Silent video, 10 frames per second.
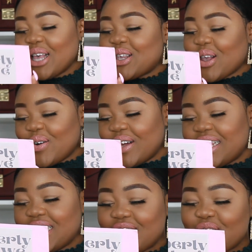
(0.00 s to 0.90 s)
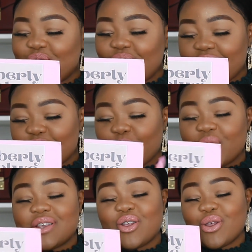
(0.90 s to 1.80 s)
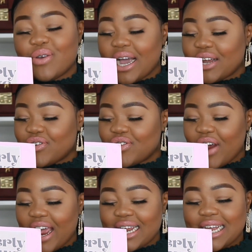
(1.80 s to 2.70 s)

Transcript: So this dress was 300 rand,